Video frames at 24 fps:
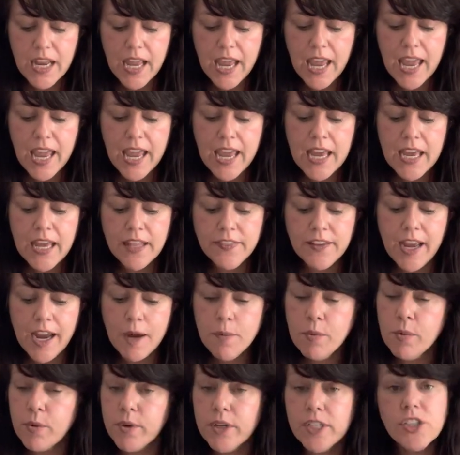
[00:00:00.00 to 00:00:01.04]
And the
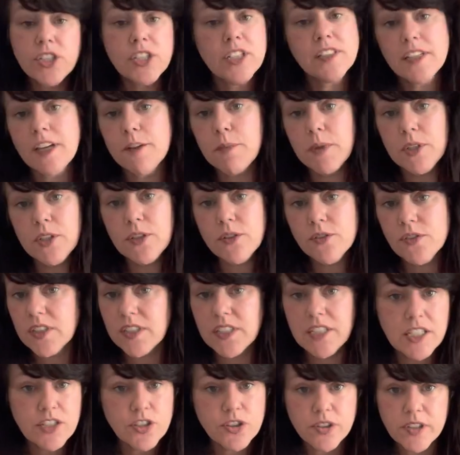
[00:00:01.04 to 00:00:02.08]
Aborigines have been using
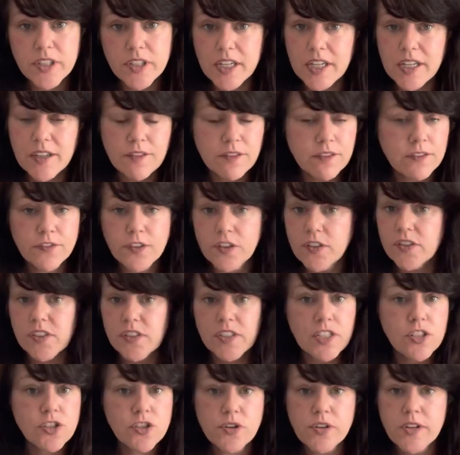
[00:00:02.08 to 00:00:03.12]
tea tree for
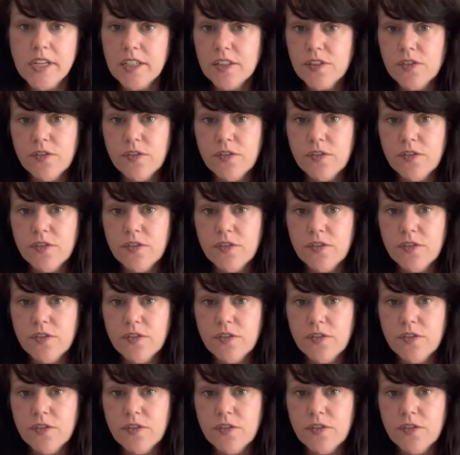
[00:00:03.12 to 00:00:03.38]
centuries